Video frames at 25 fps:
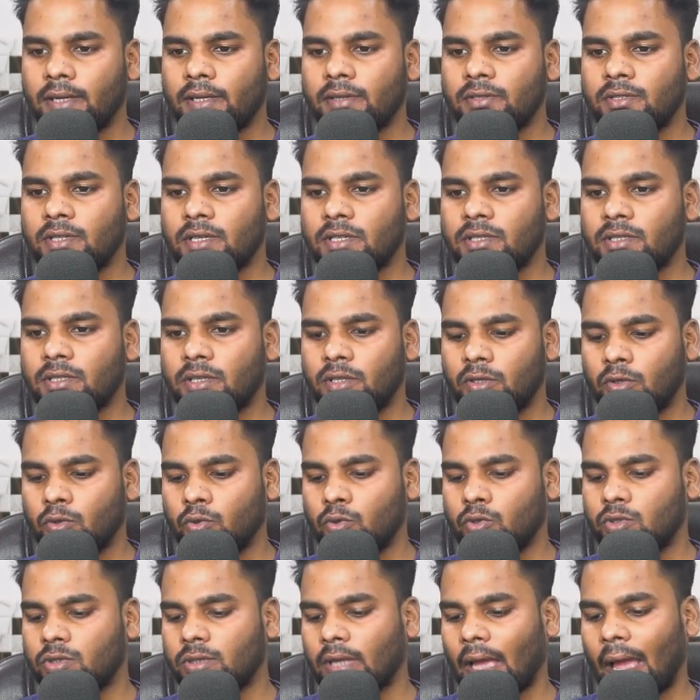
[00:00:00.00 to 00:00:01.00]
Just
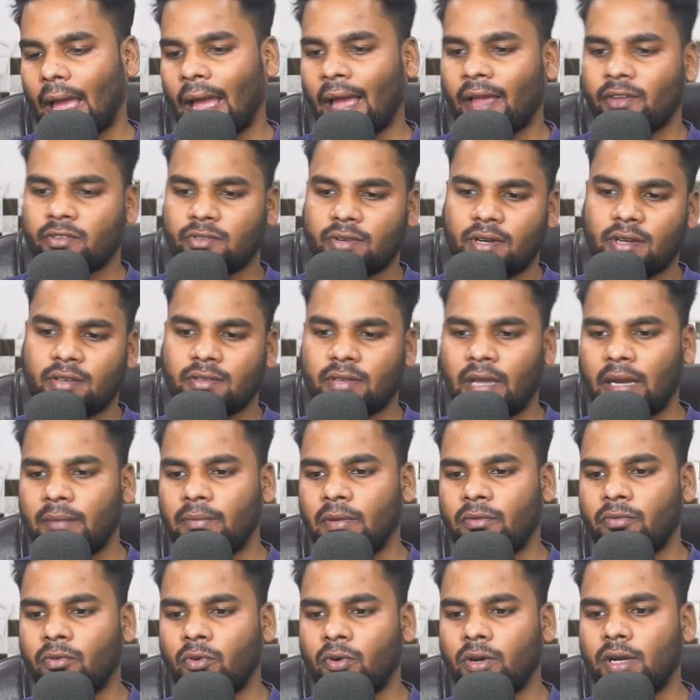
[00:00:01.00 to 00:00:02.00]
use asterisk sign
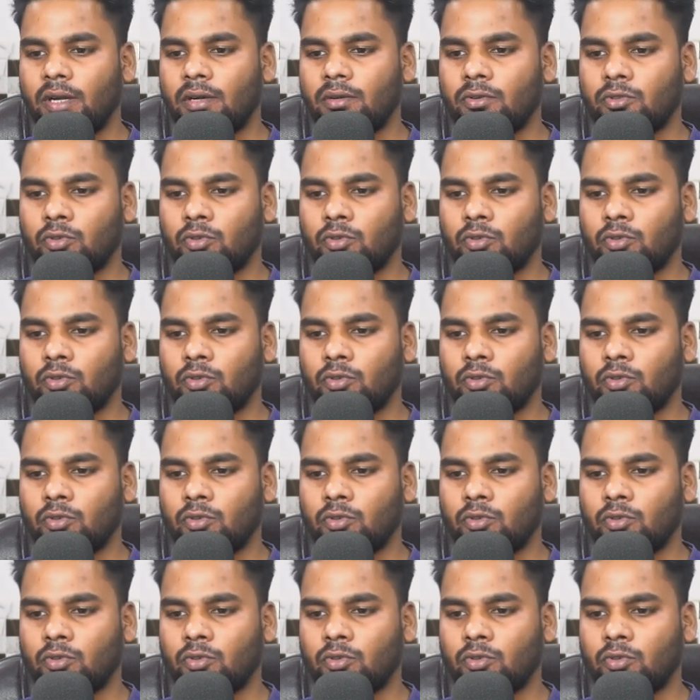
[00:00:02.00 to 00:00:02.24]
before it